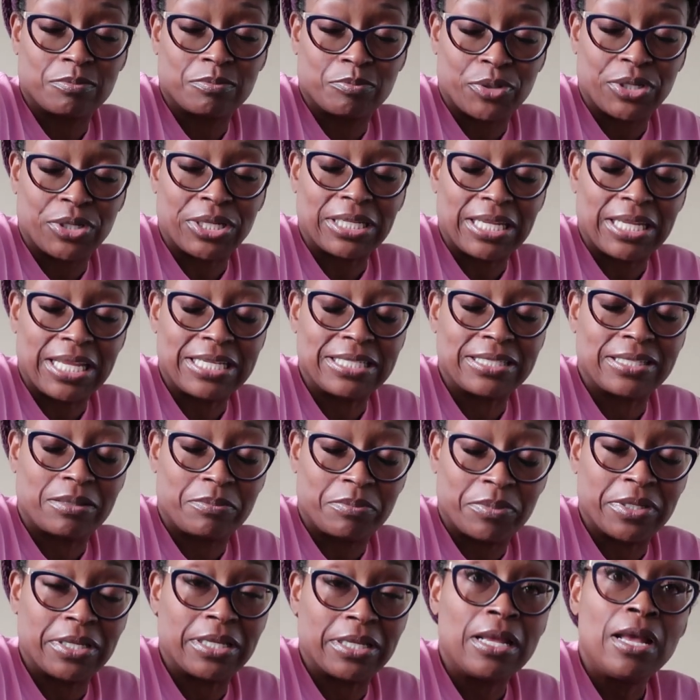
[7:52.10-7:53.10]
pretty
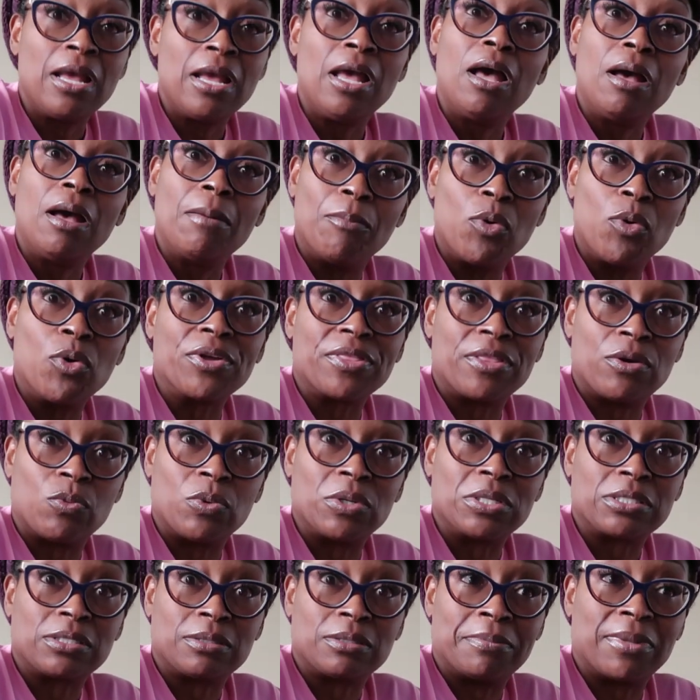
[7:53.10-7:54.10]
lazy, but more than
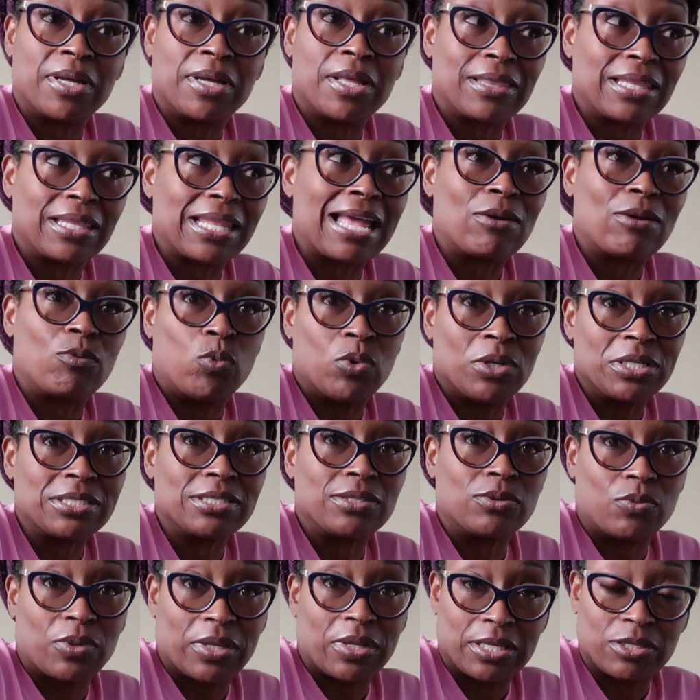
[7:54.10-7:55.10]
once a month, like
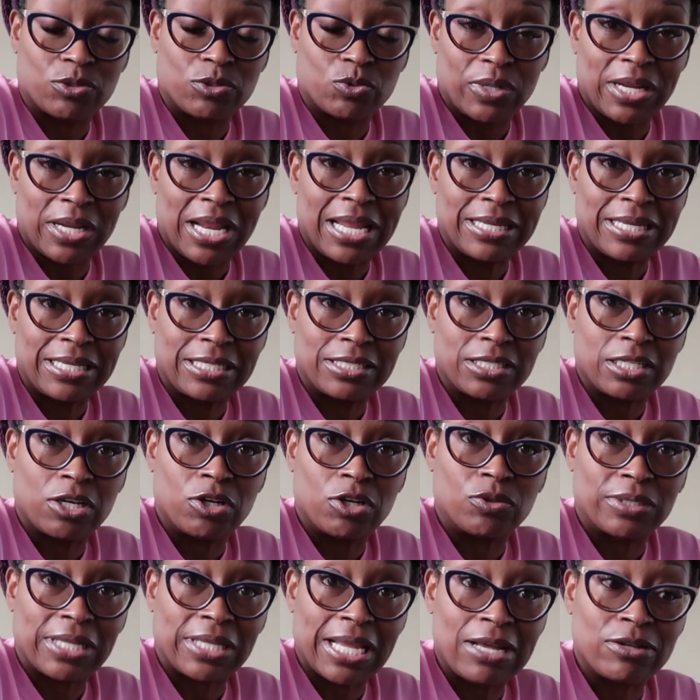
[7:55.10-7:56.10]
once a week is what I need to
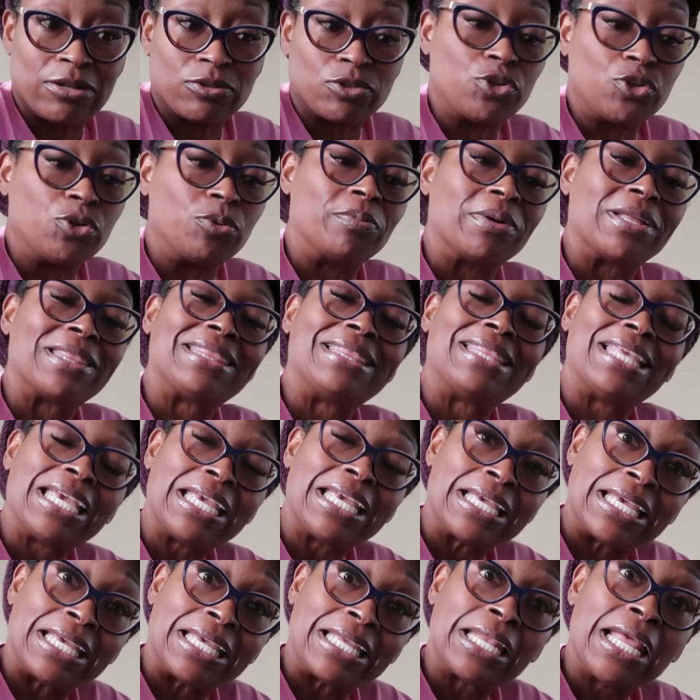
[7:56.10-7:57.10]
go down to. But
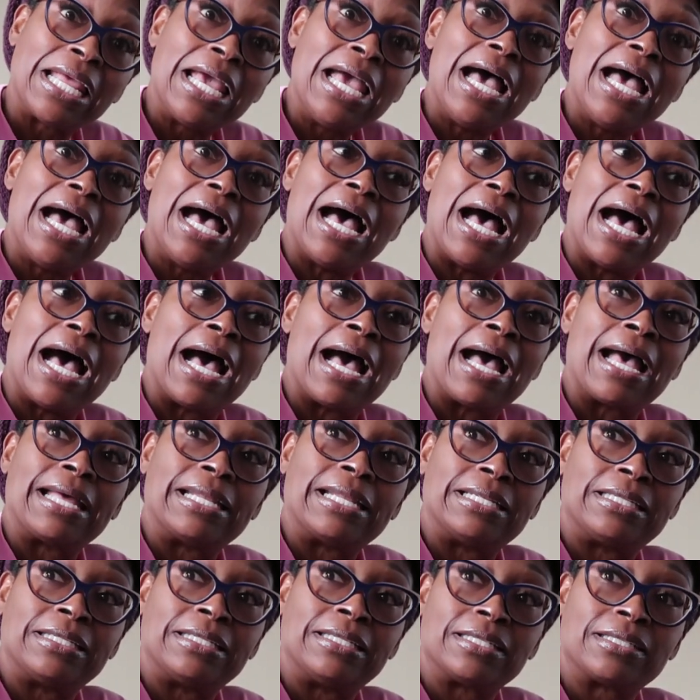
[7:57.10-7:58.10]
then
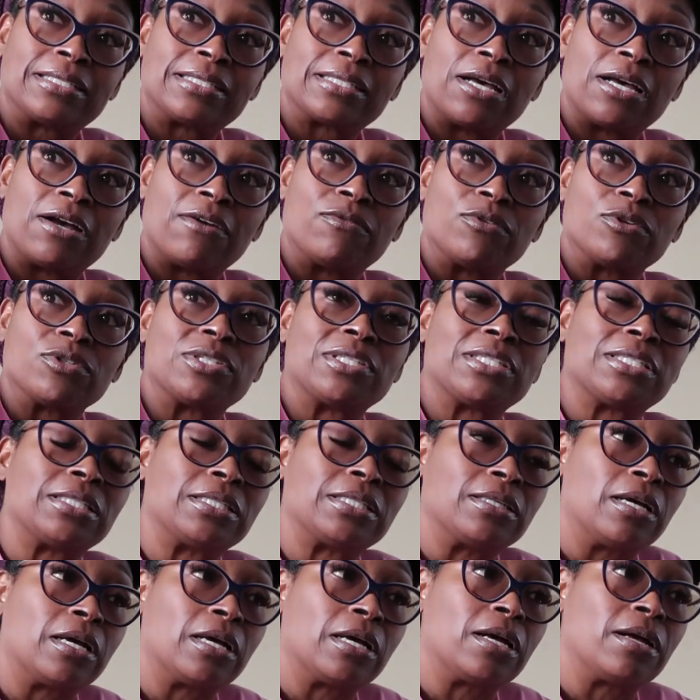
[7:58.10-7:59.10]
I discovered,
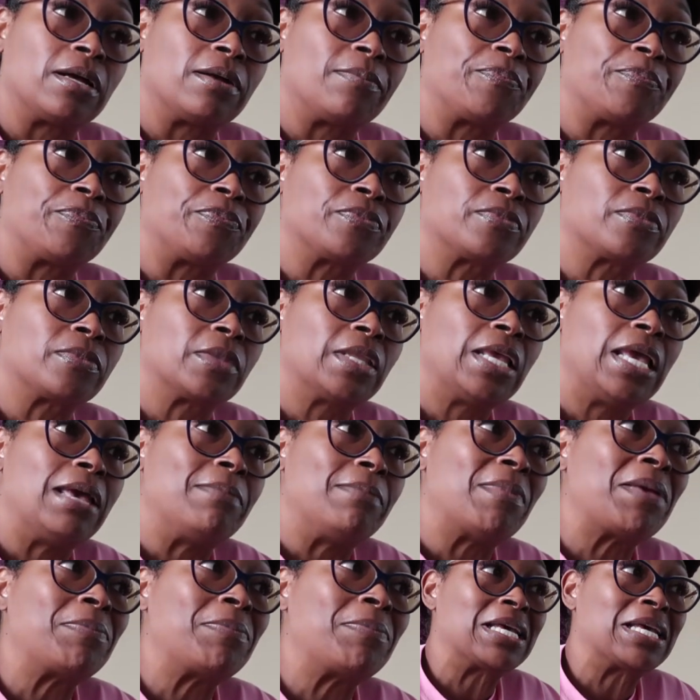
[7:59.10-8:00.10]

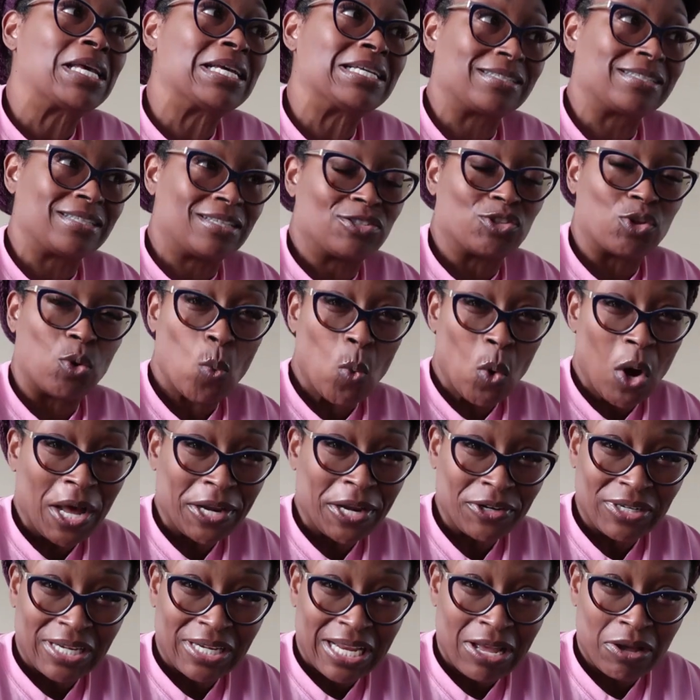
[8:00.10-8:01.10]
and because it's the
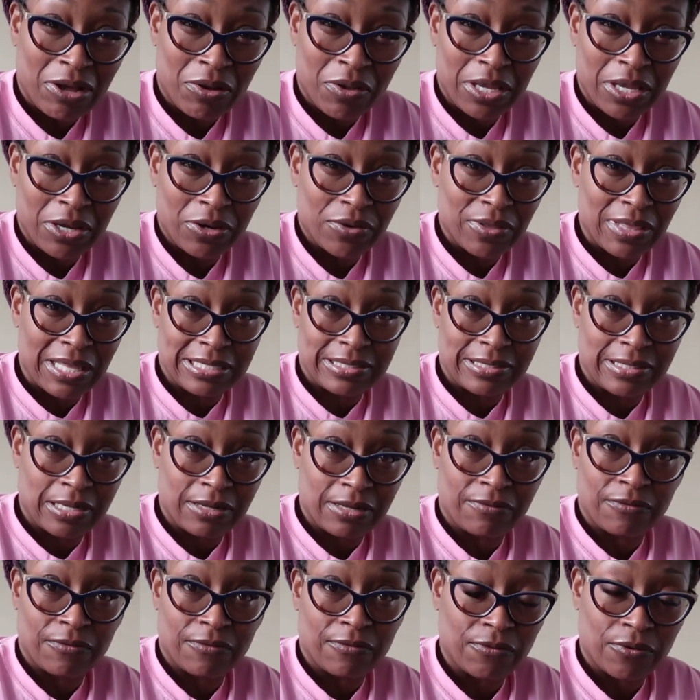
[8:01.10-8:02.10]
water down here that's
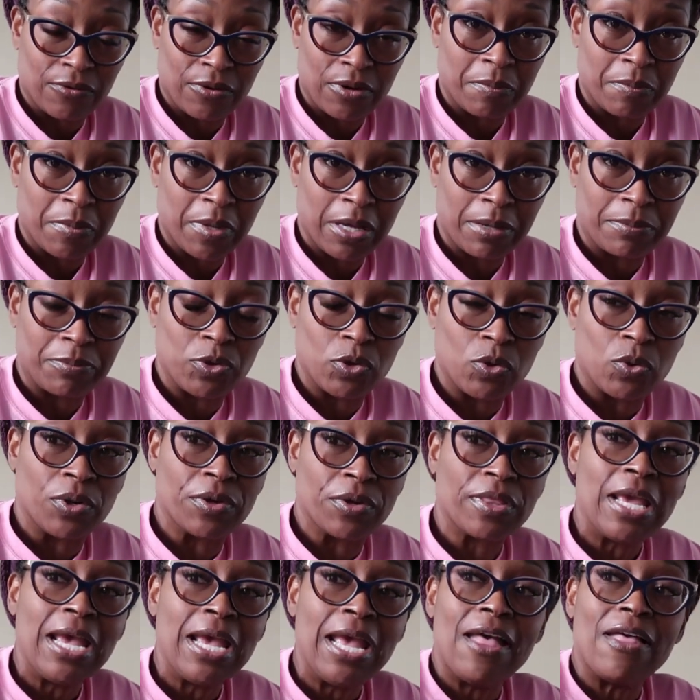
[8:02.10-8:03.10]
different from up
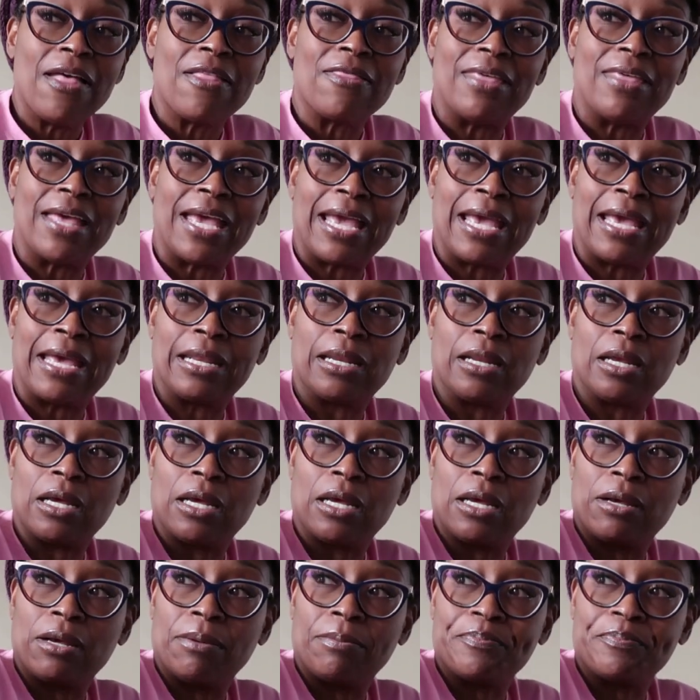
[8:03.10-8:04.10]
north, that
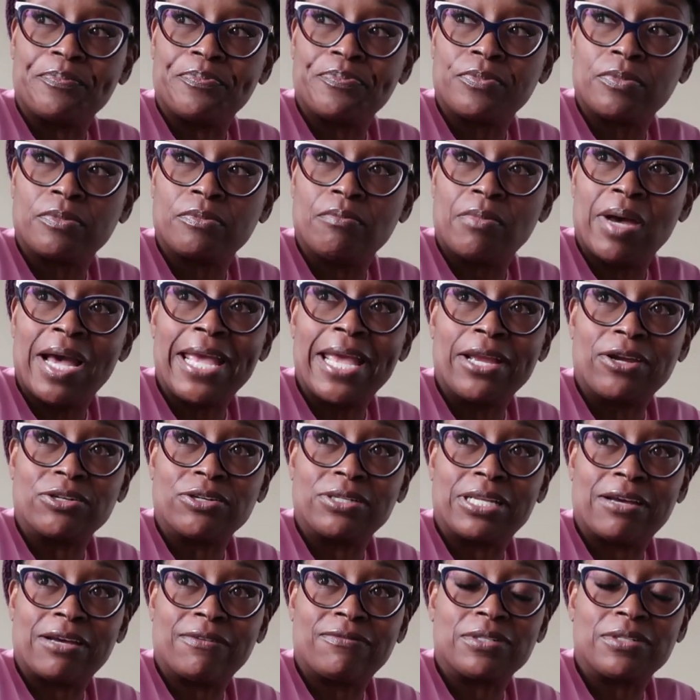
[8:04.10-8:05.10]
my
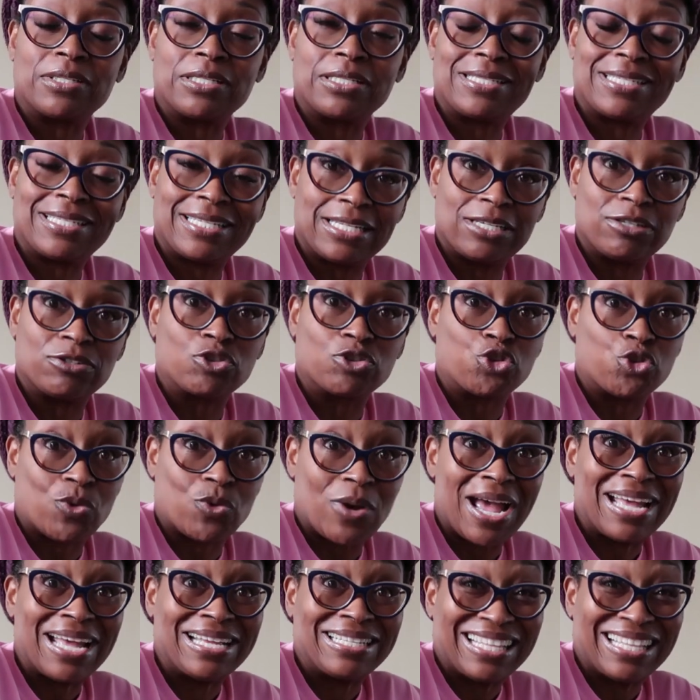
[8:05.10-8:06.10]
hair definitely still
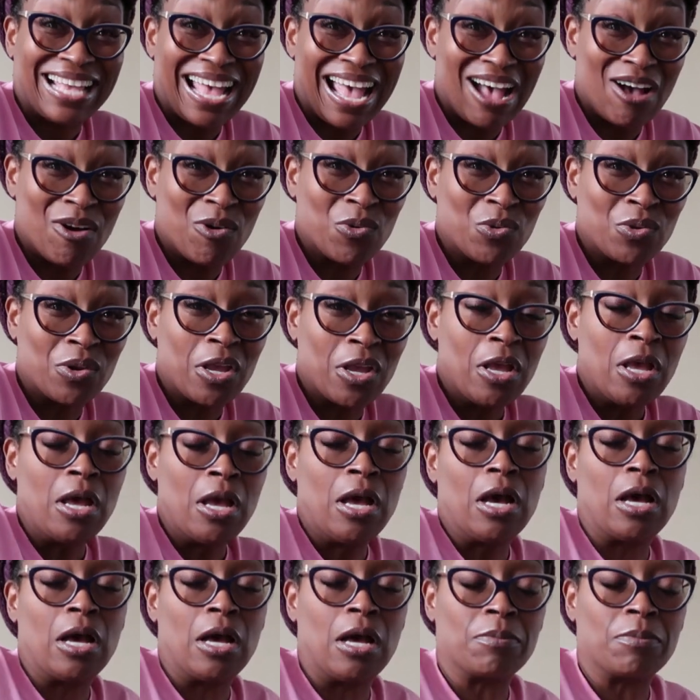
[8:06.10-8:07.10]
dries out
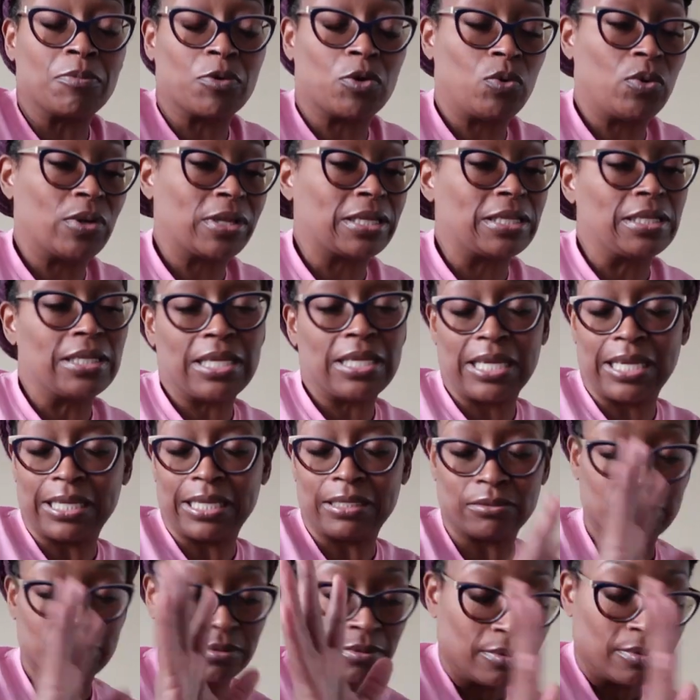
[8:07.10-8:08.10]
quickly.
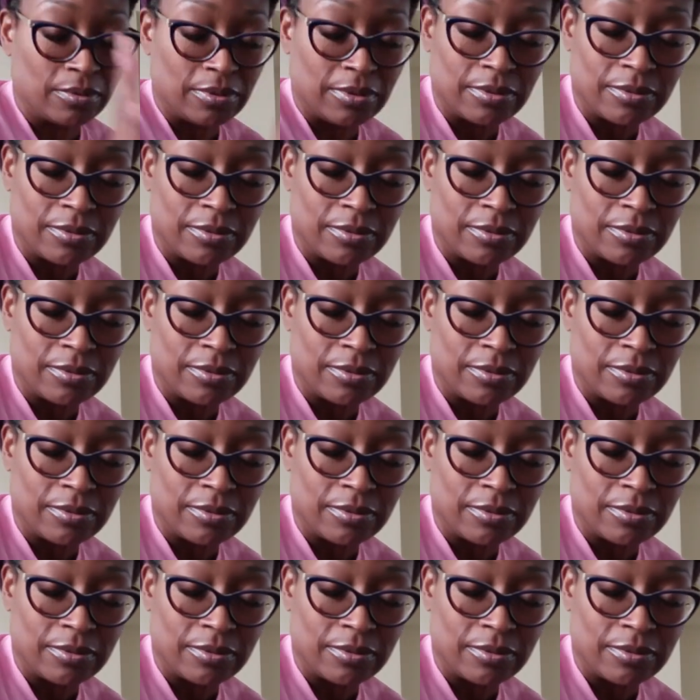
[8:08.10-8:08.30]
And